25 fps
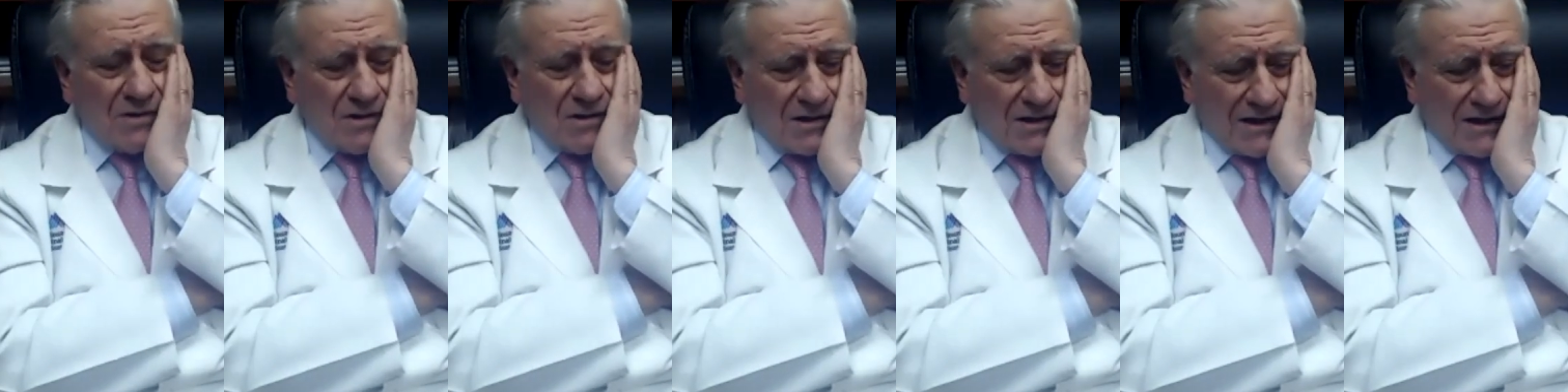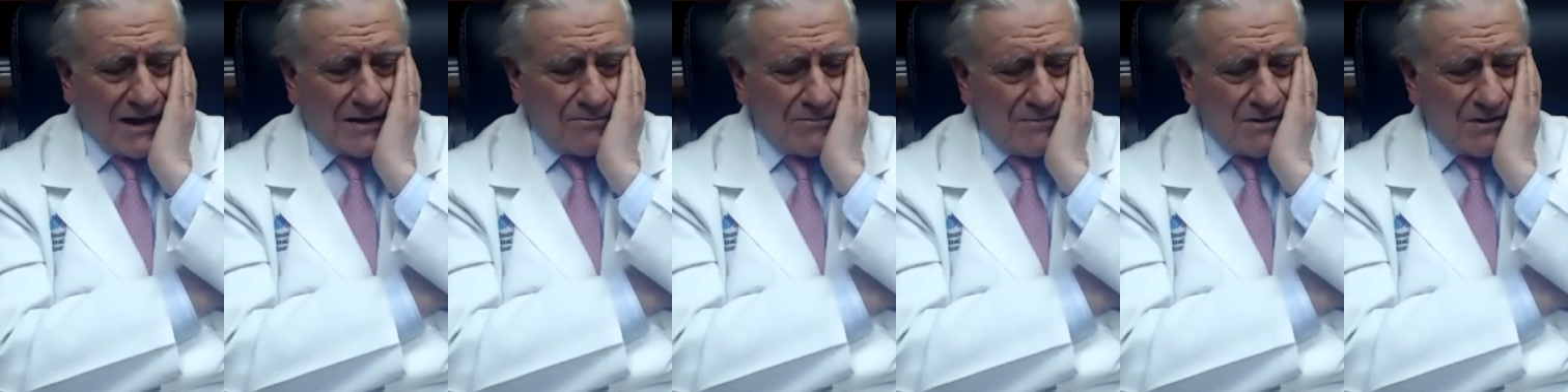
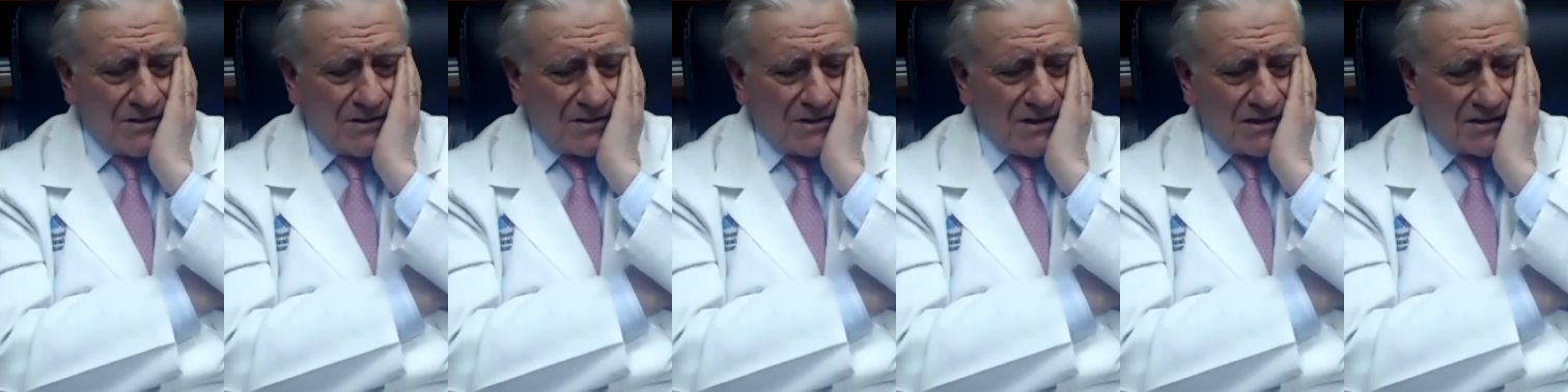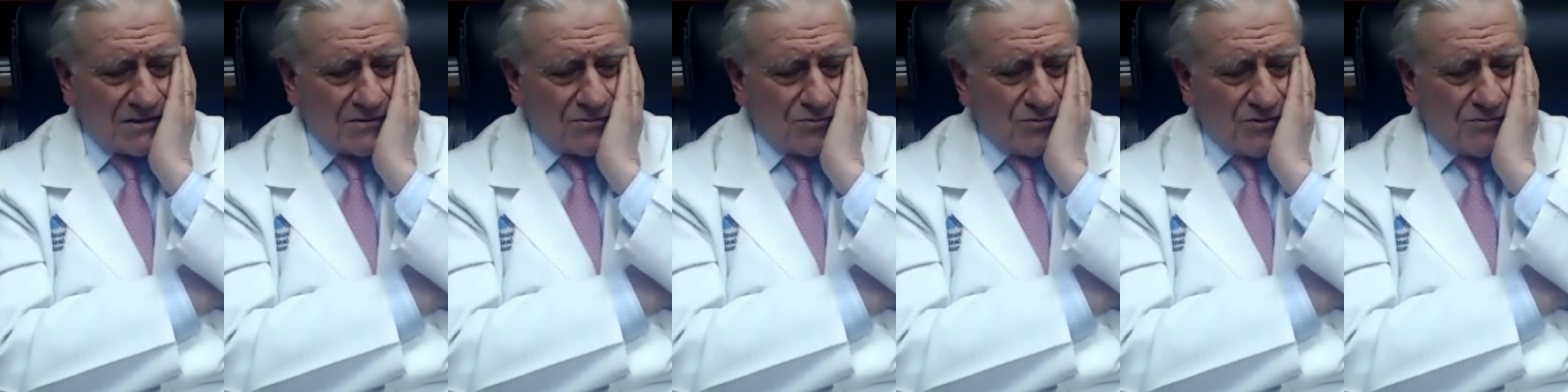climbing
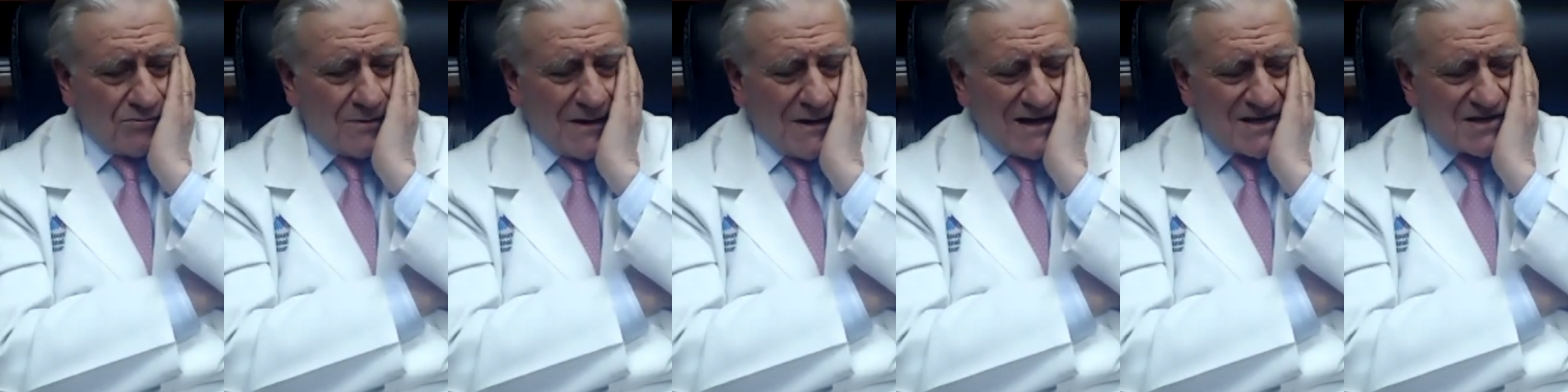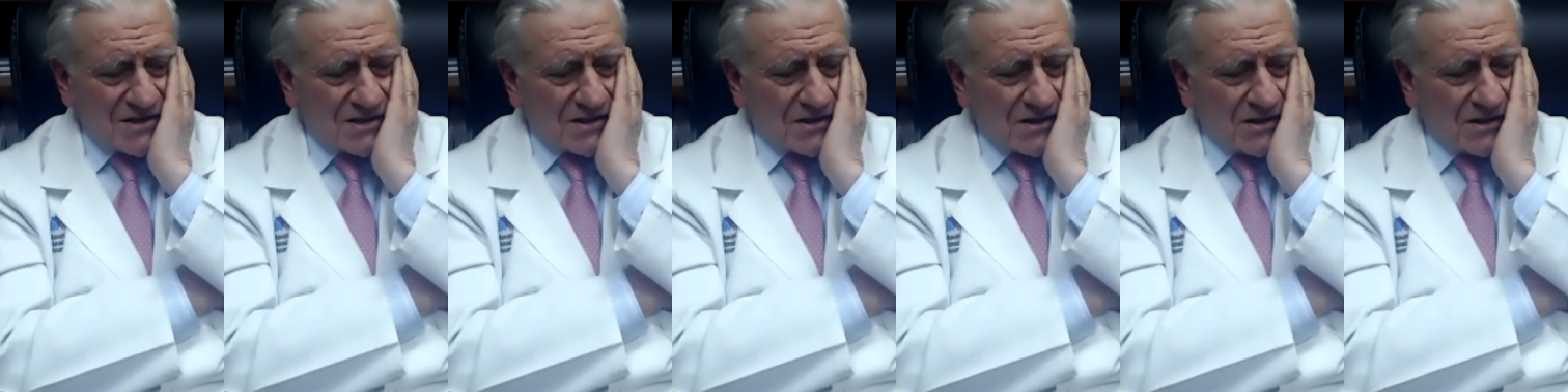that with
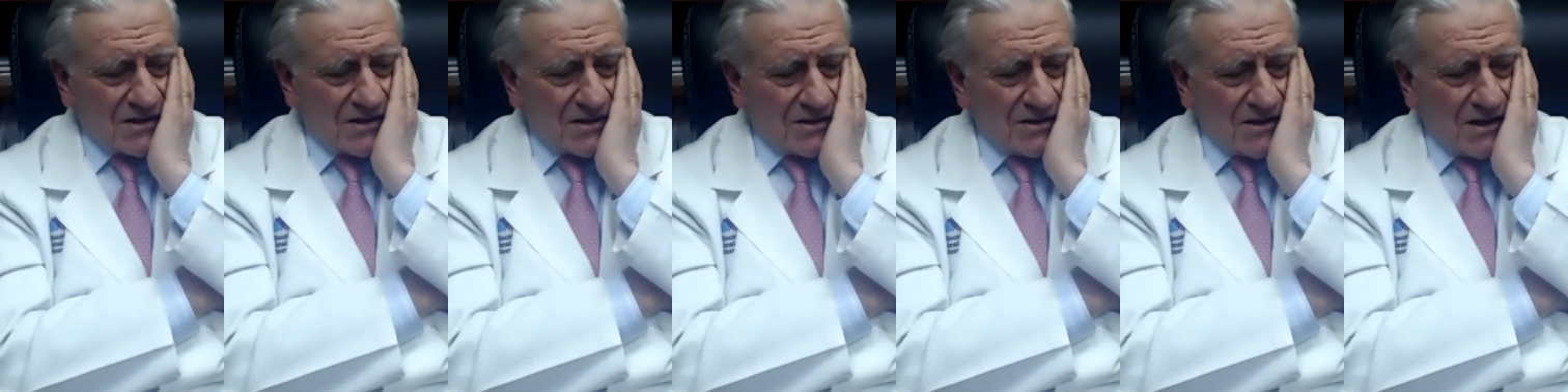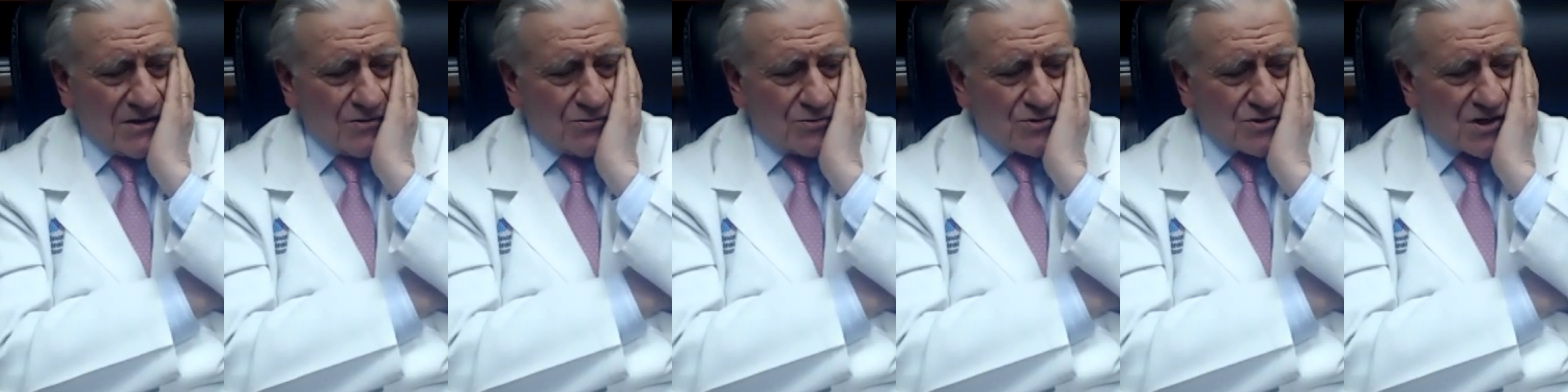bicycle, and
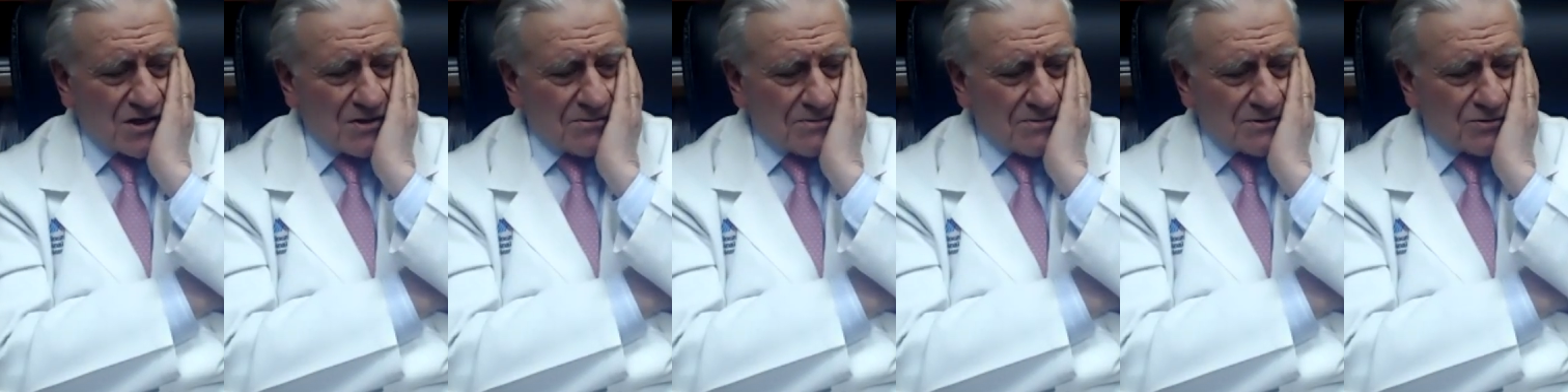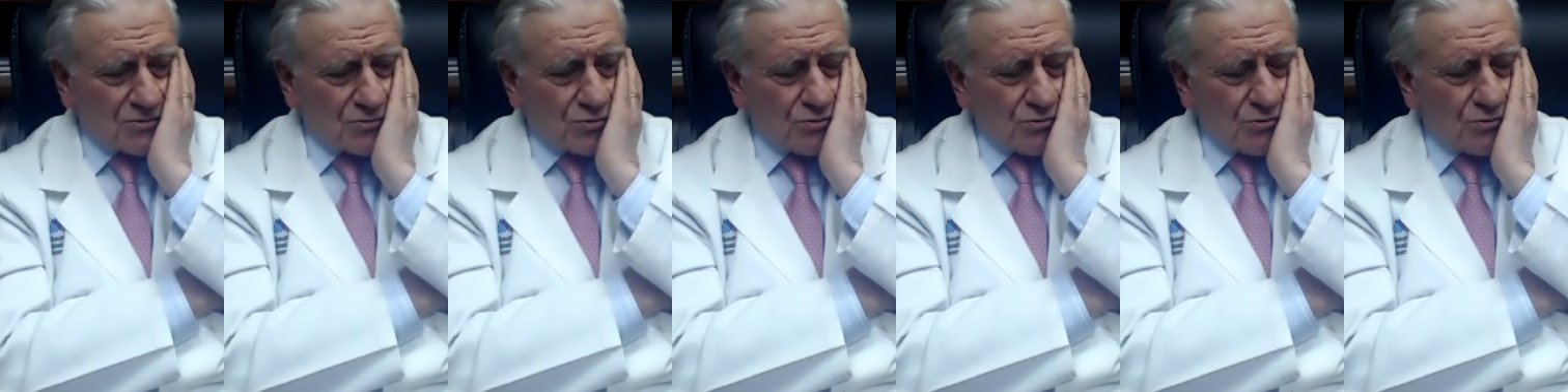I was able
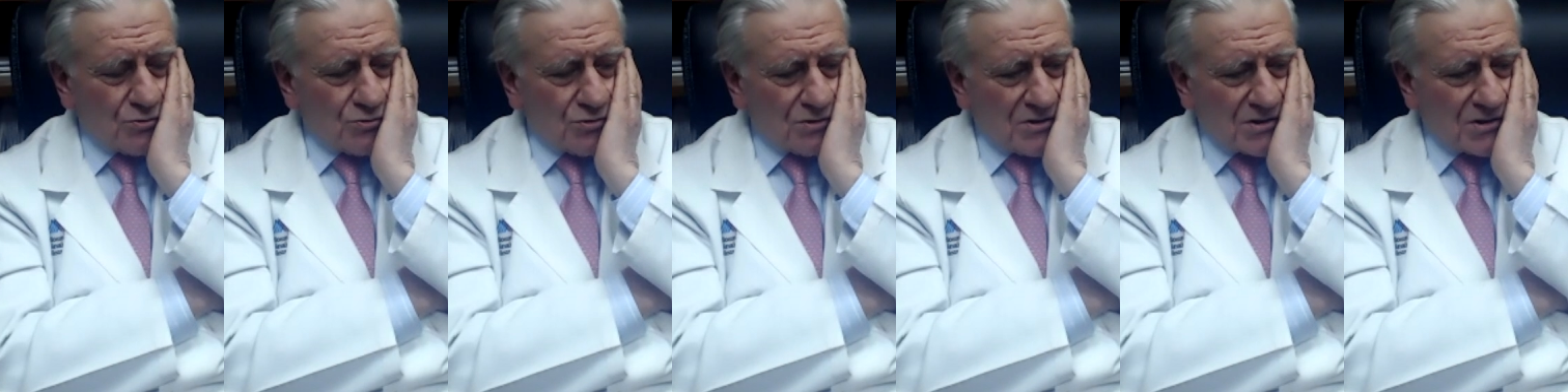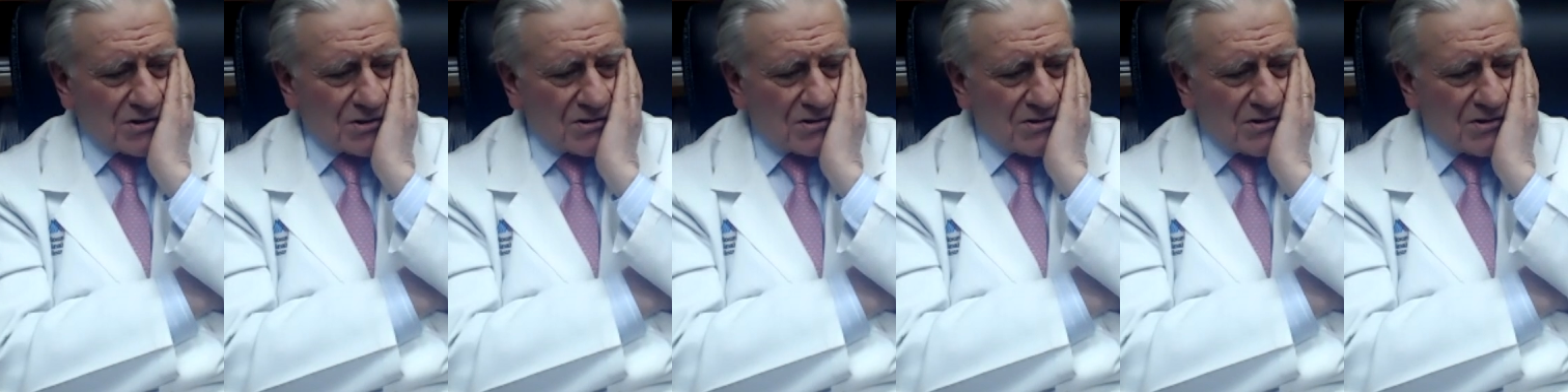to do it,